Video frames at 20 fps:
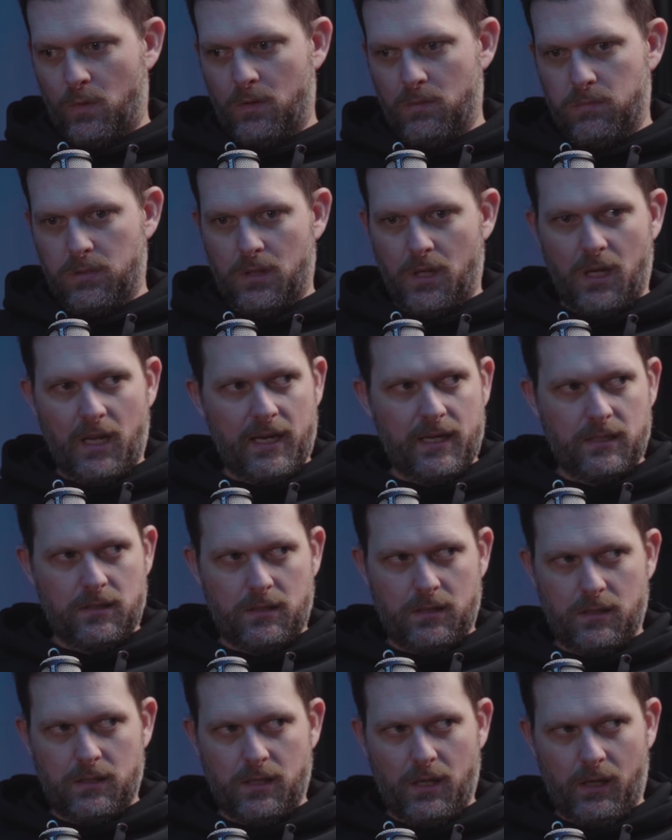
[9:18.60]
Orbital
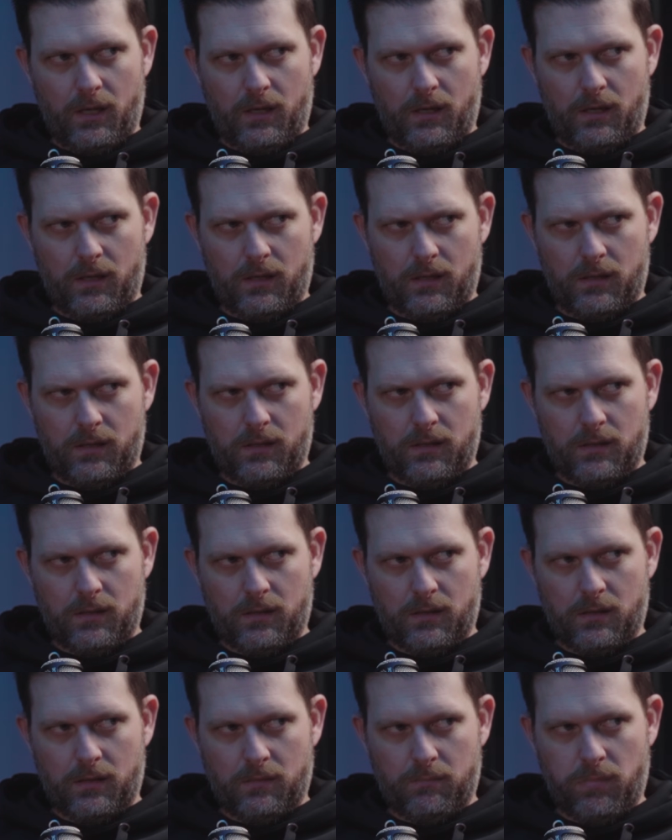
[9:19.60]
ATK,
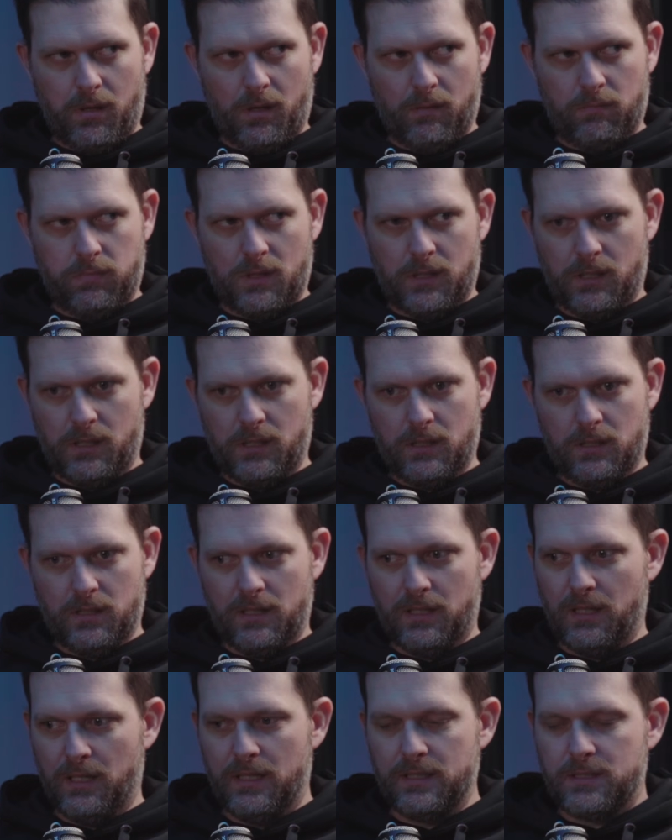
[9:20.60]
Pumpkin,
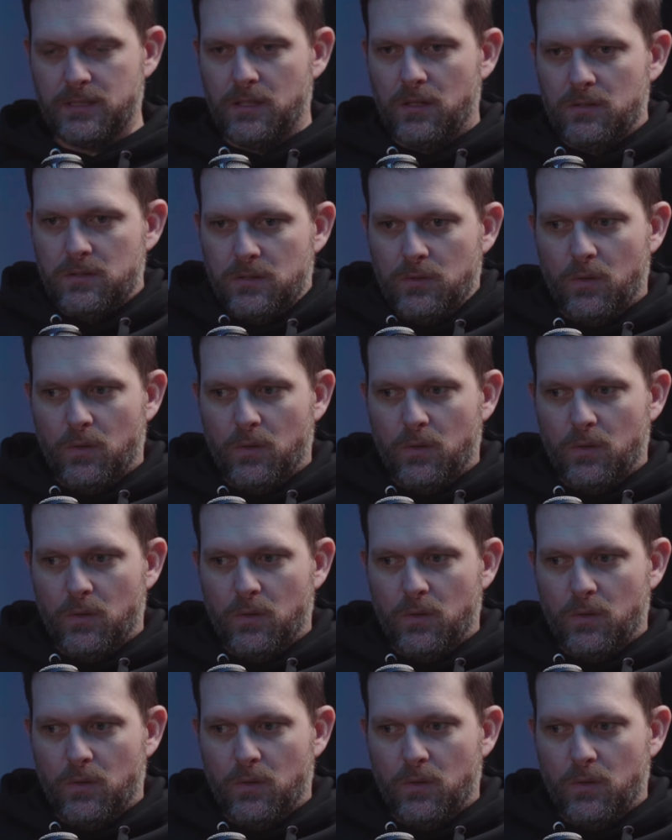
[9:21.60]
the list goes.